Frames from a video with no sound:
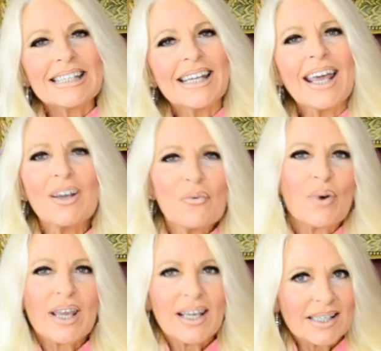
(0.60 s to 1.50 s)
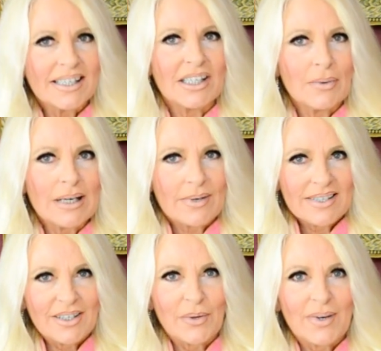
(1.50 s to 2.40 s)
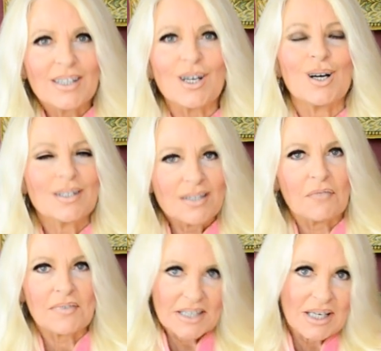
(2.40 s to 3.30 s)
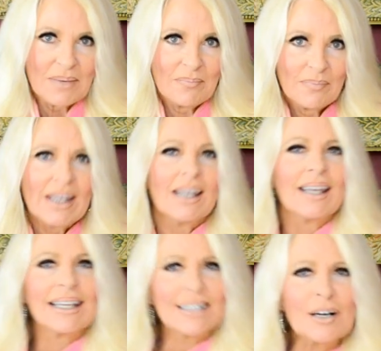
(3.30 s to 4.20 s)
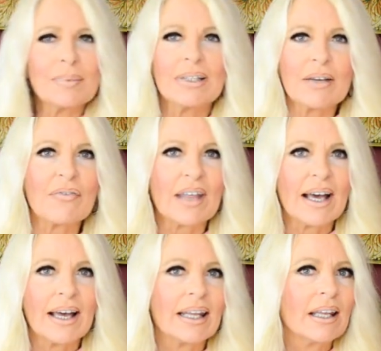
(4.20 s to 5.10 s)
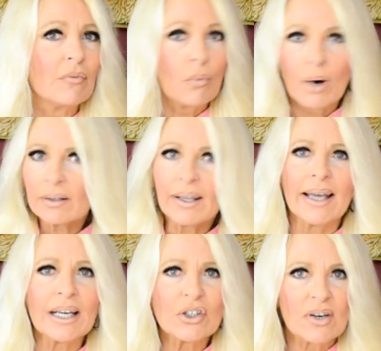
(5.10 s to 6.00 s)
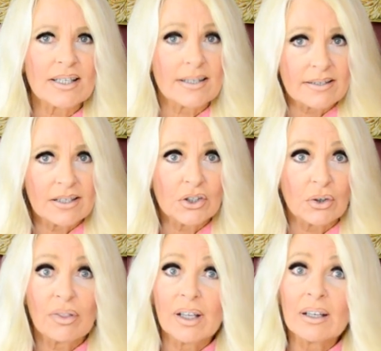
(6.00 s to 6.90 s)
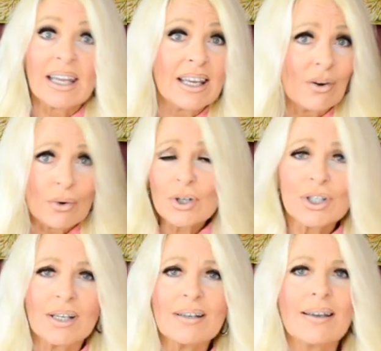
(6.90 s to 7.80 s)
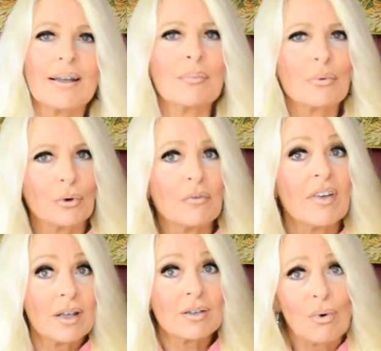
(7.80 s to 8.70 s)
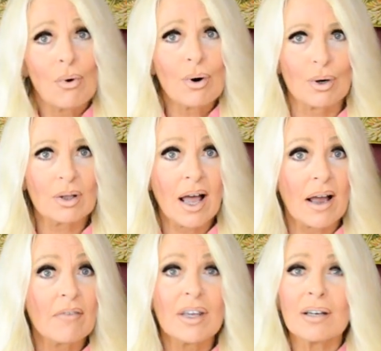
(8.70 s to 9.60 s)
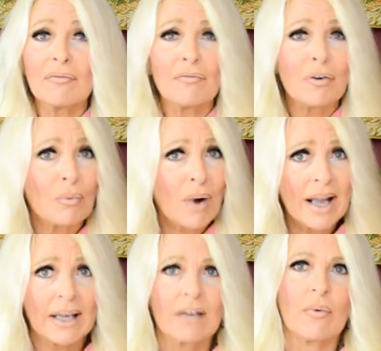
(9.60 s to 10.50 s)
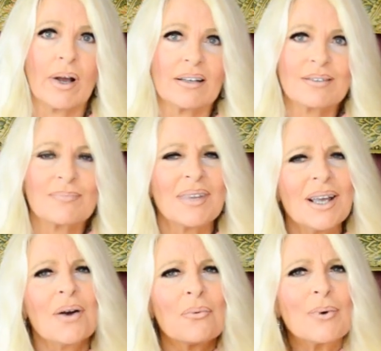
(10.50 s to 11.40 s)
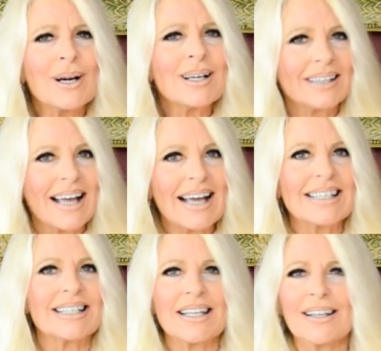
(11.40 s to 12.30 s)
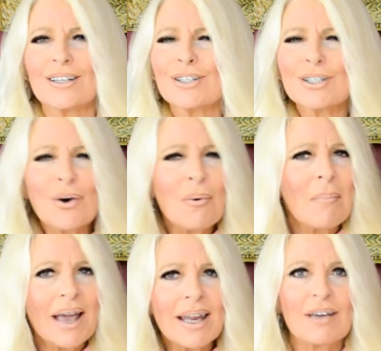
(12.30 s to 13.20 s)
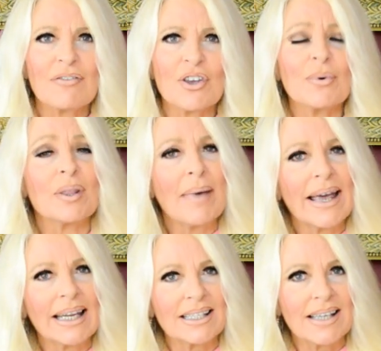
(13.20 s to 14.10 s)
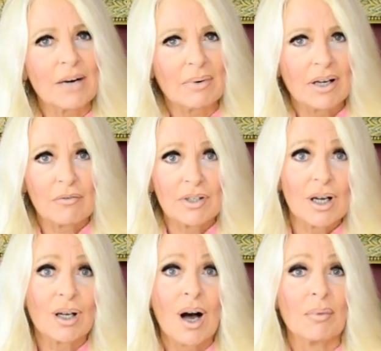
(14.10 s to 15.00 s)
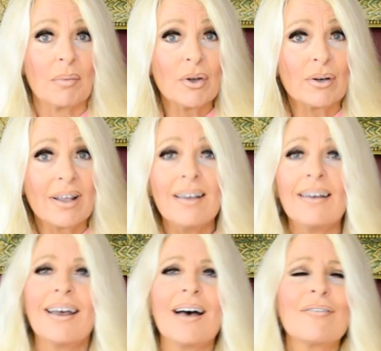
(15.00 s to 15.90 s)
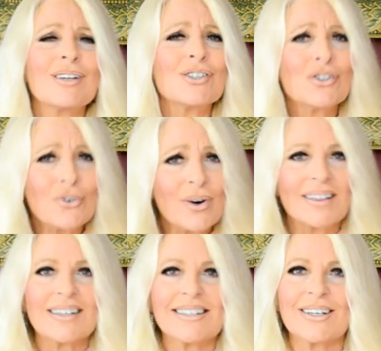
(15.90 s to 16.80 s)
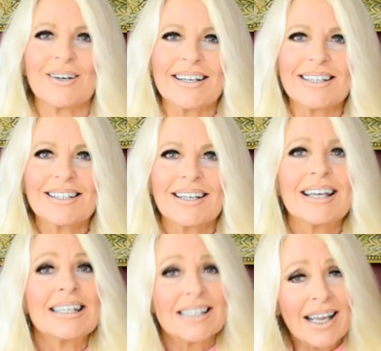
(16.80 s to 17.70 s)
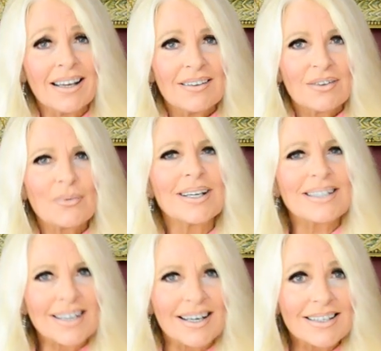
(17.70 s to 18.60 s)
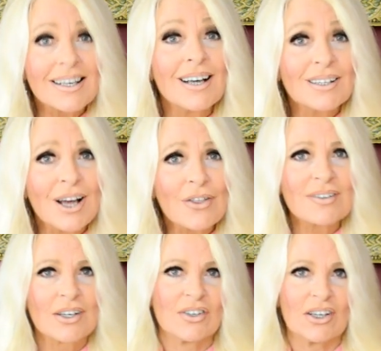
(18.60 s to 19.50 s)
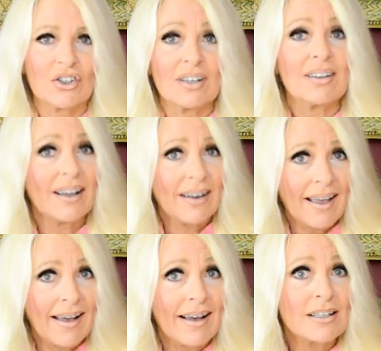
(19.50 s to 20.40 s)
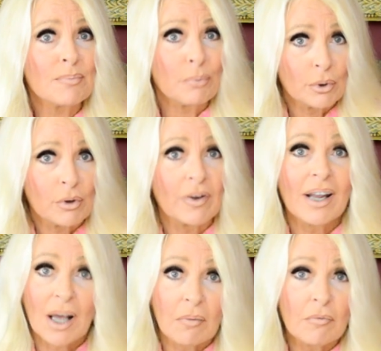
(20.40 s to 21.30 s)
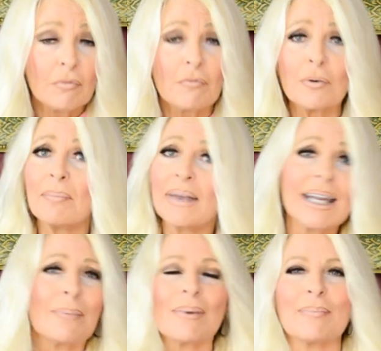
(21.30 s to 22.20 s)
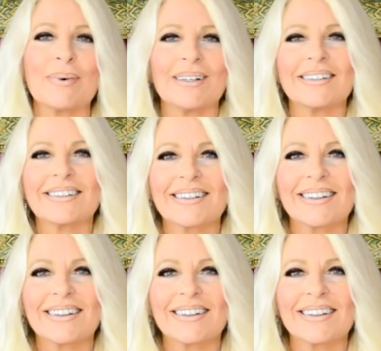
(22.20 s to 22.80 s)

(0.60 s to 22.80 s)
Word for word: Today, we continue our series on self esteem. It's our belief that if one can address this issue, then he or she can improve his or her life in a variety of ways. We're glad to see that so many of you in the PanicAttackRecovery.com community have enjoyed this series. Today, we discuss another suggestion that has proven helpful for many people.